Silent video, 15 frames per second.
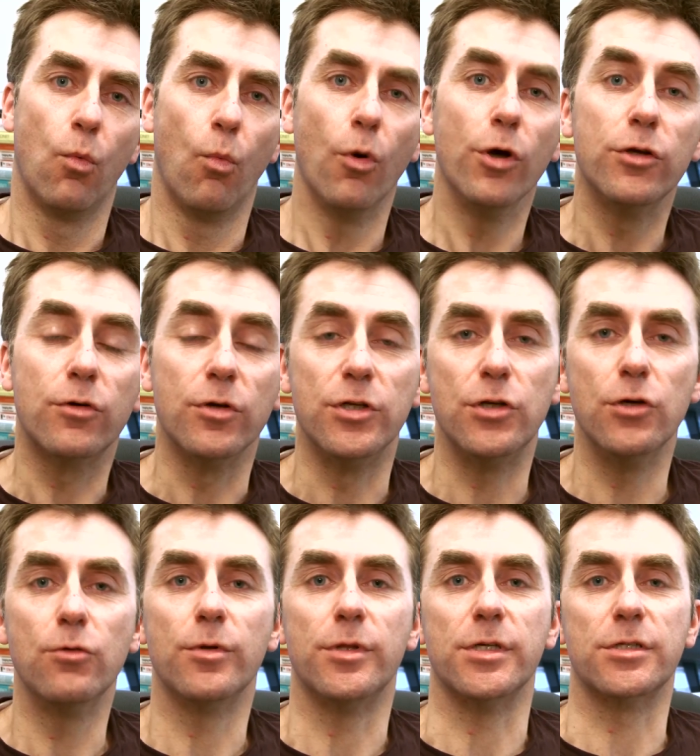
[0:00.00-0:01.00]
What you can
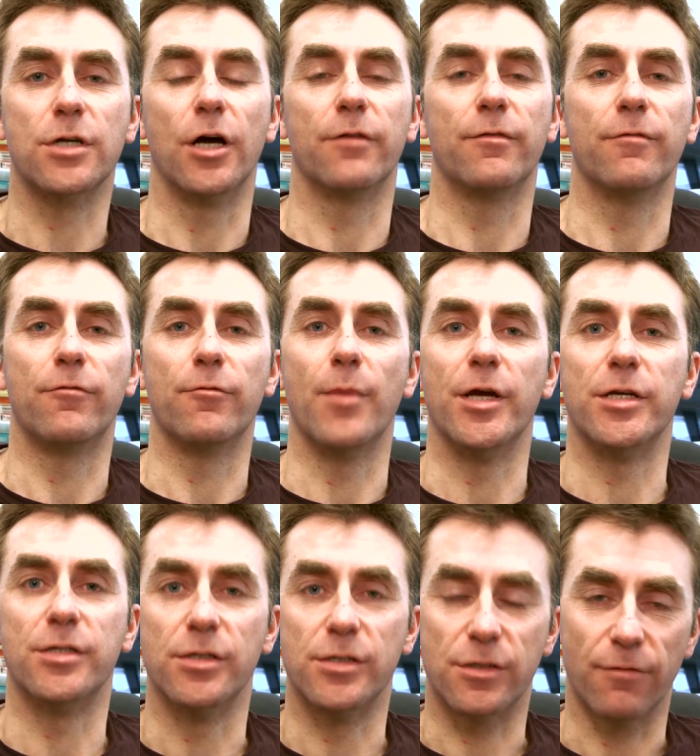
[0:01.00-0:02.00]
do with this kind of
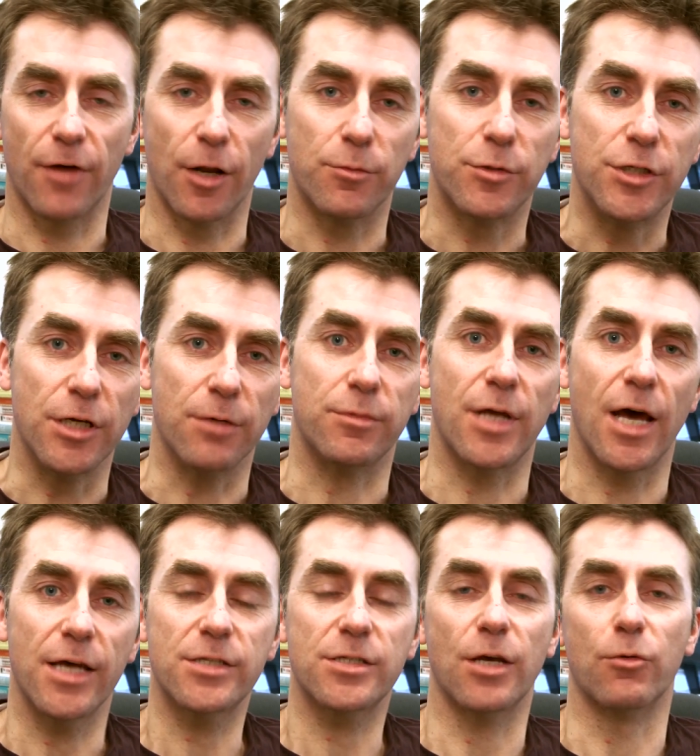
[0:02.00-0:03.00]
information is develop cheap
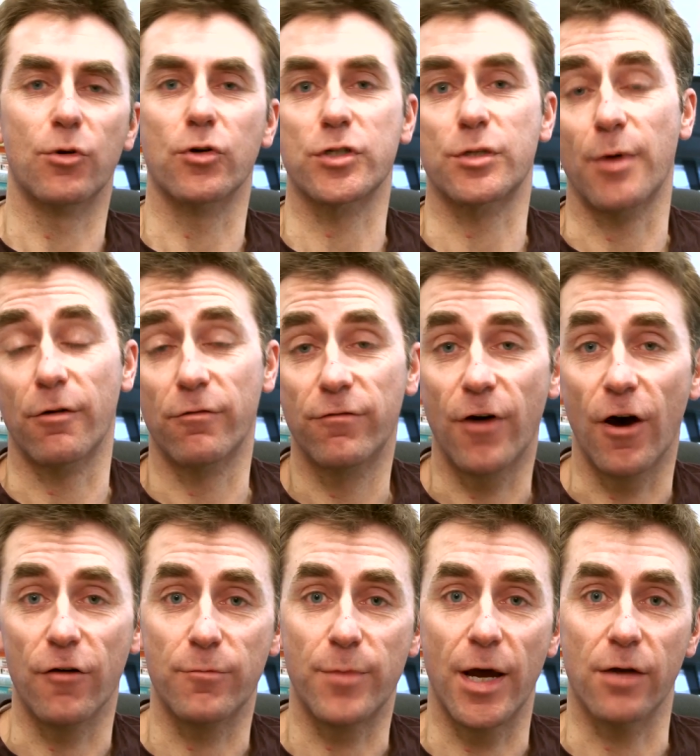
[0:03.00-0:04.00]
tests. They would cost about
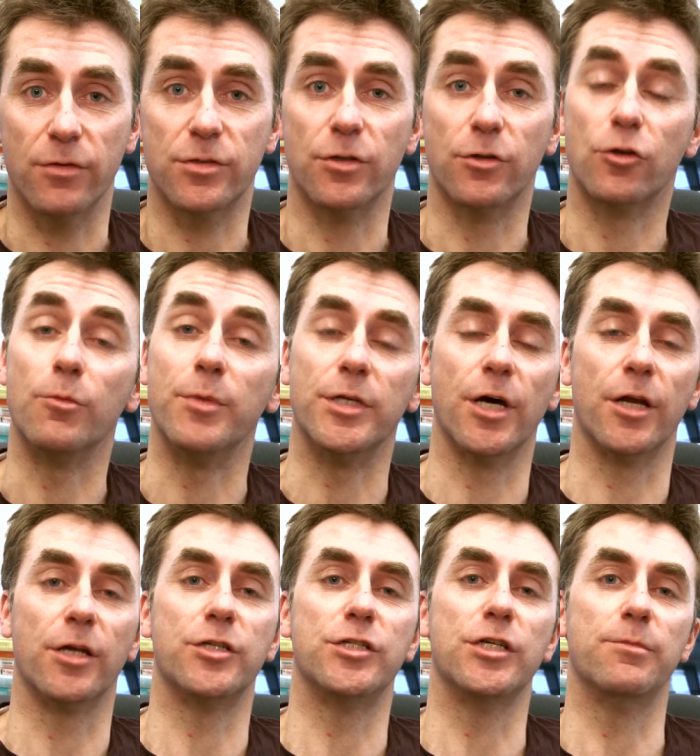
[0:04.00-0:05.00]
£5 and could be
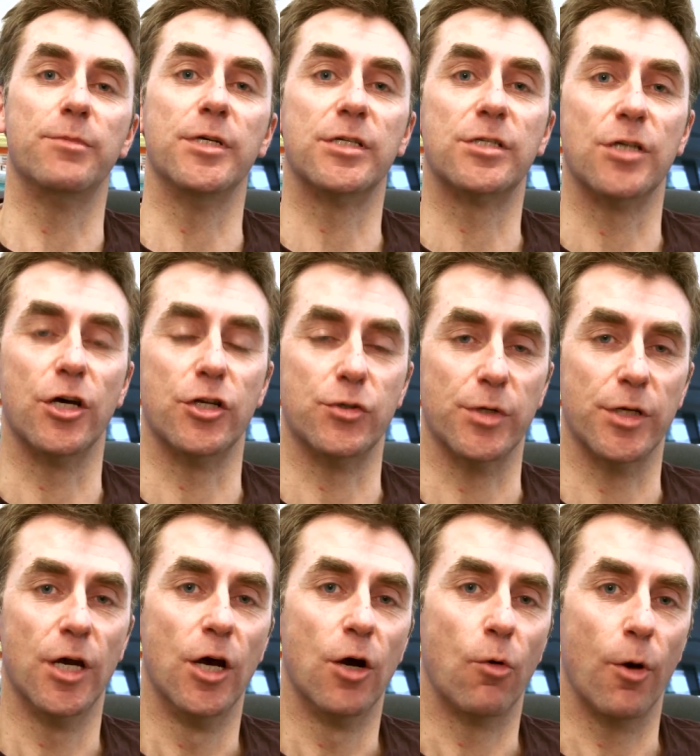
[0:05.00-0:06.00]
done at GP
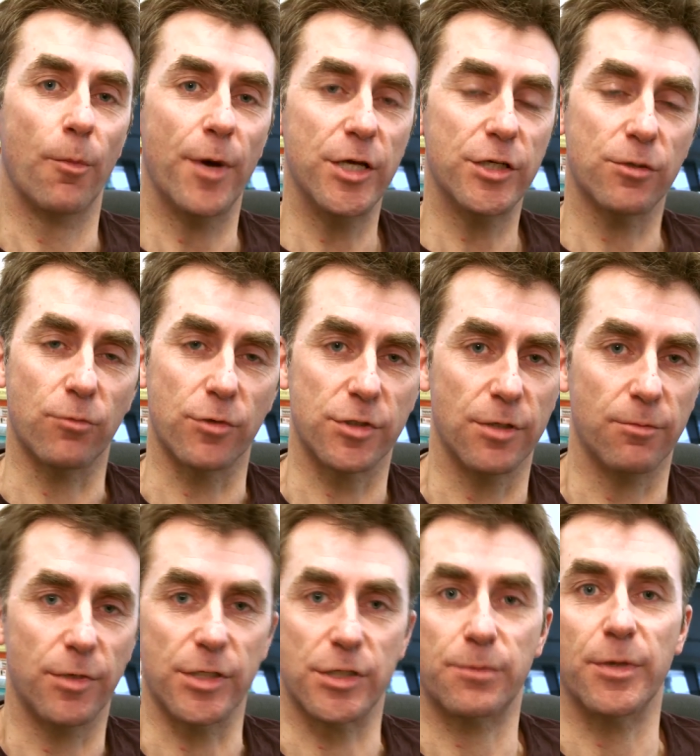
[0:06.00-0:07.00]
surgery, where a patient would
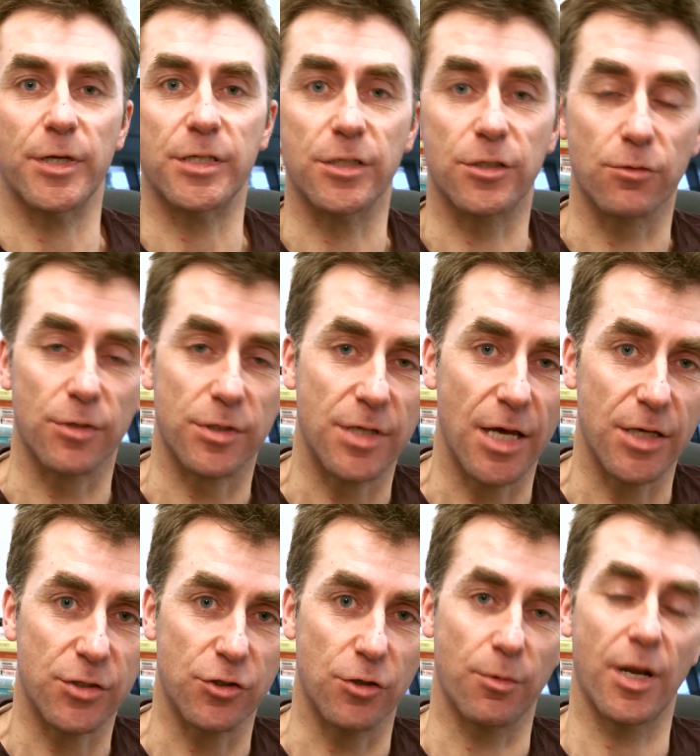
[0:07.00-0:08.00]
simply spit into a
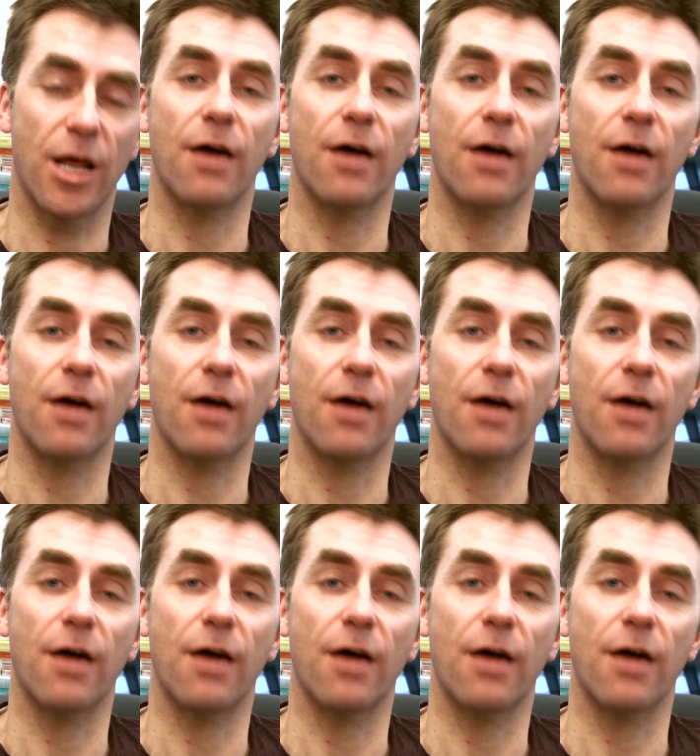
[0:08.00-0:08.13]
test tube and